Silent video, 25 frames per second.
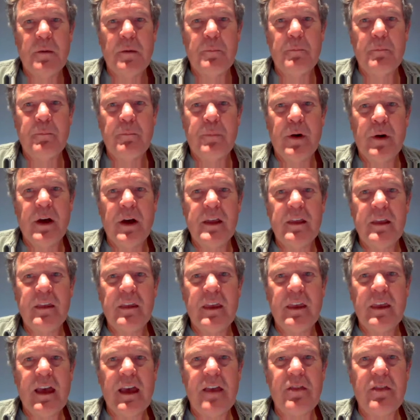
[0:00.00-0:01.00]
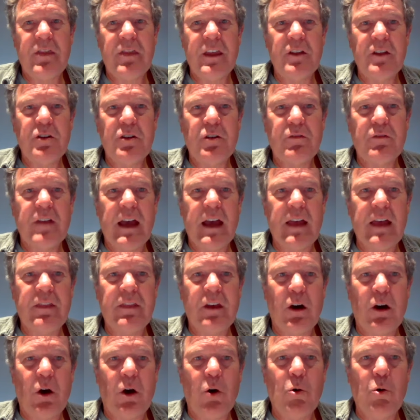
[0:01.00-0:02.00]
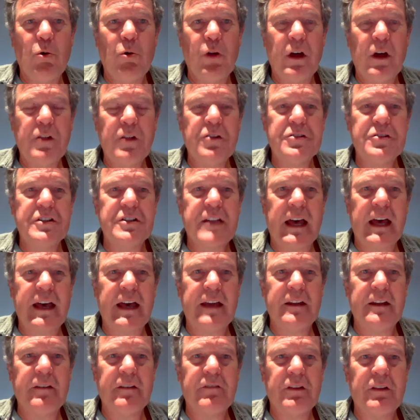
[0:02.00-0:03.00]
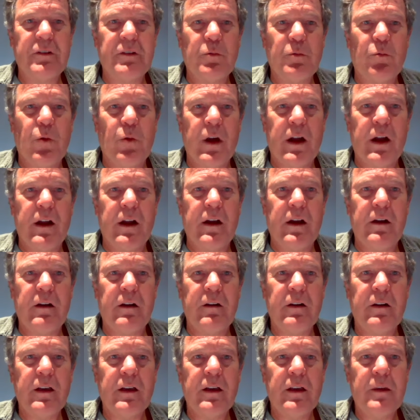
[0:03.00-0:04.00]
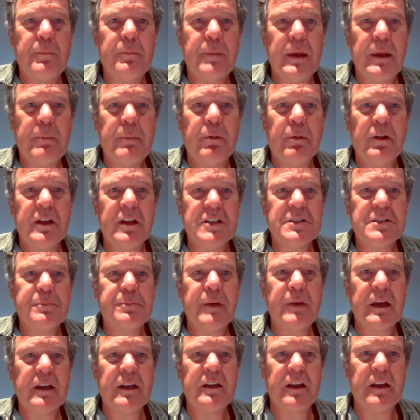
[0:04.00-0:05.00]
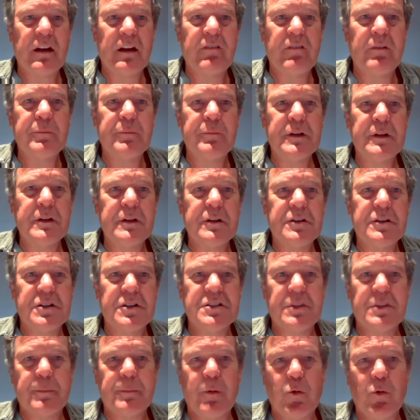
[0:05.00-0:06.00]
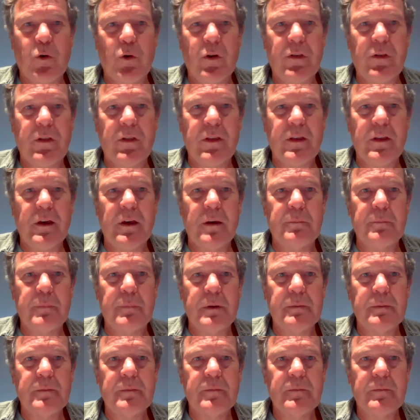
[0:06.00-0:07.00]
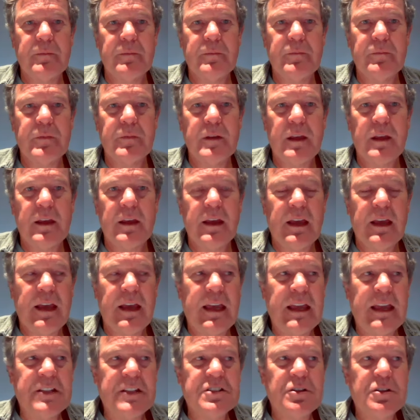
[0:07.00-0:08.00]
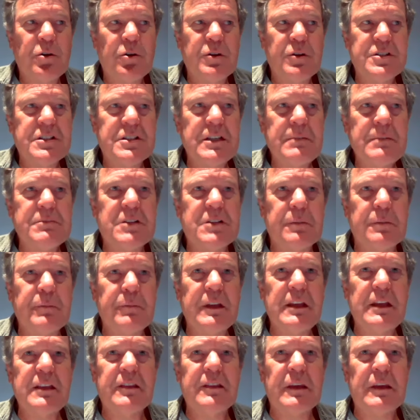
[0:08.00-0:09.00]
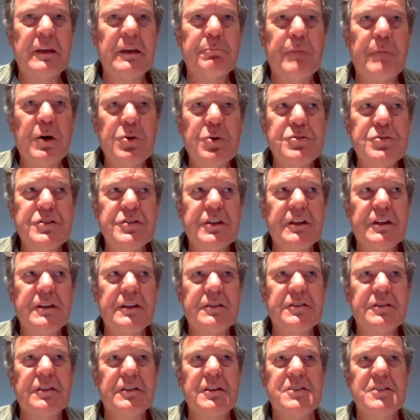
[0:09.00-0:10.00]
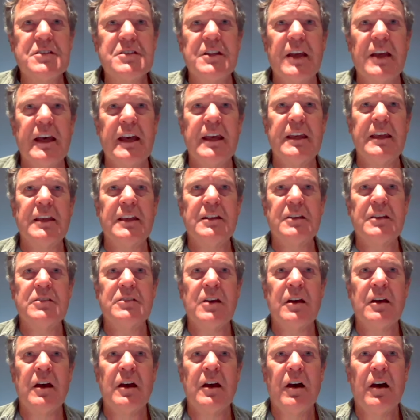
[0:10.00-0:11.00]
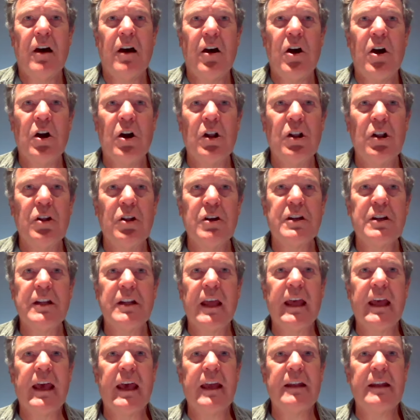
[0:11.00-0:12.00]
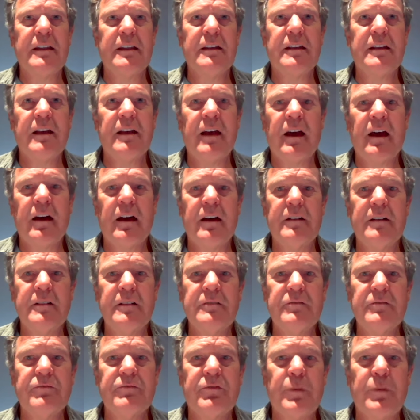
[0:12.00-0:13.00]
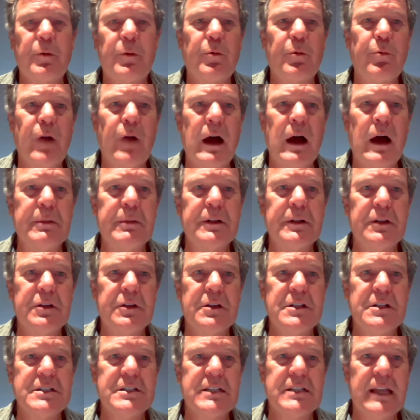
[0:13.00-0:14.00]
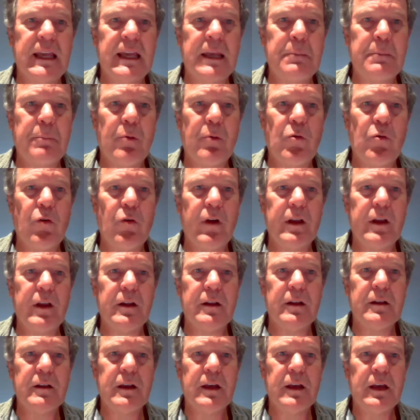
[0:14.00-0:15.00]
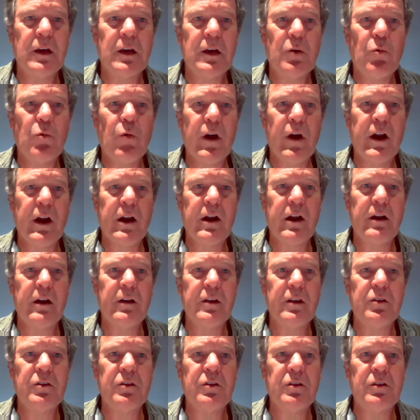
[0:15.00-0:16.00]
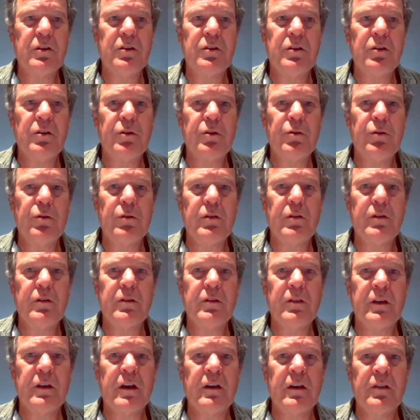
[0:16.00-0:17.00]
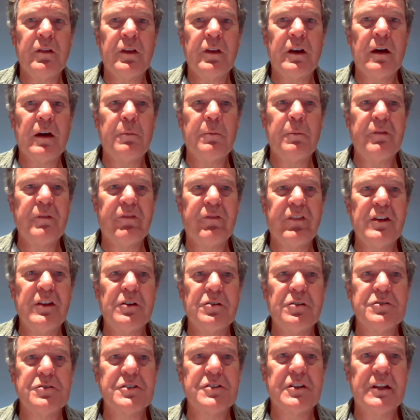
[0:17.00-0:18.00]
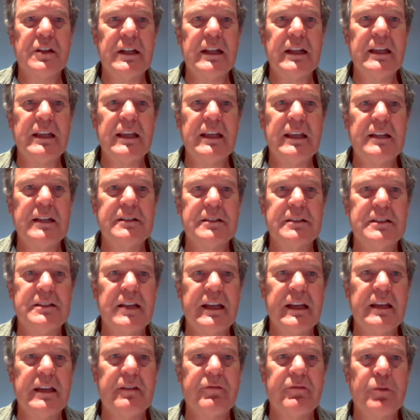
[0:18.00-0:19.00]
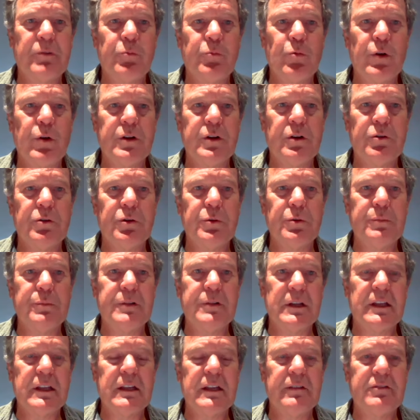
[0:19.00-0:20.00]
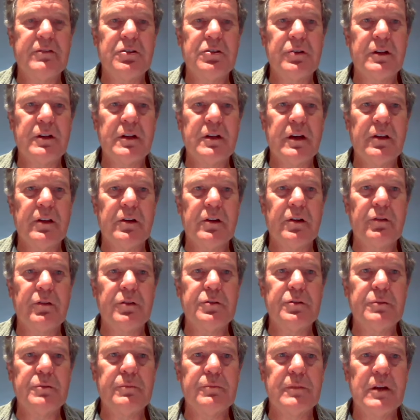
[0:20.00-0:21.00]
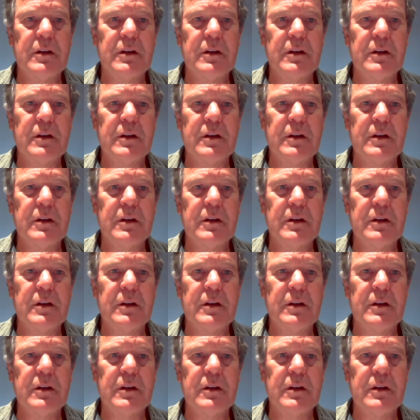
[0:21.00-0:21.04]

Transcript: But yet, then you've got the whole other side of it where people expect government to support them. And so it seems to me that most things these days are looked at uh, from a Robin Hood standpoint, where you the the government feels the need to take from one group to give to another group.